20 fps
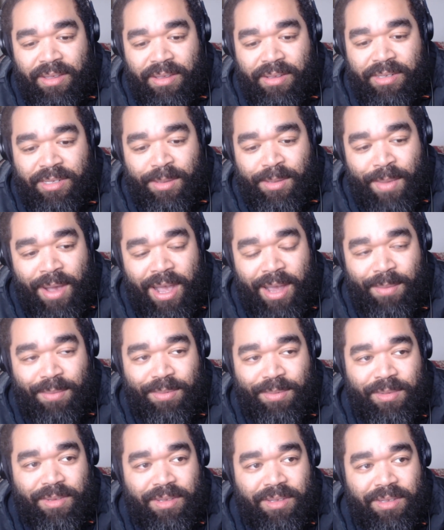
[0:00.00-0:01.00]
So
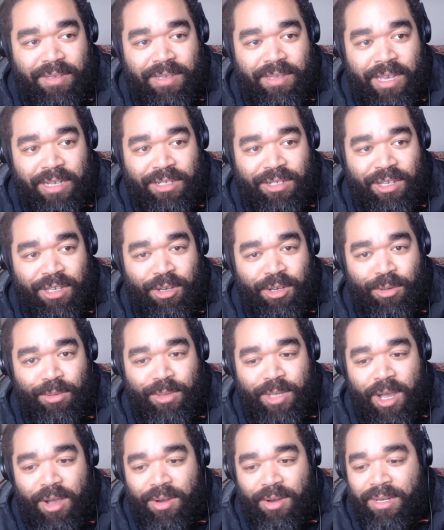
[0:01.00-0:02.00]
that Q
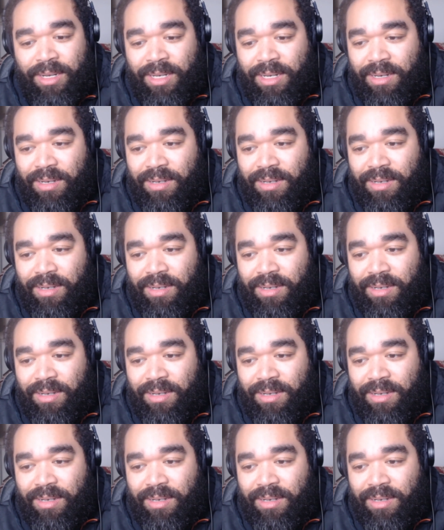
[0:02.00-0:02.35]
talking.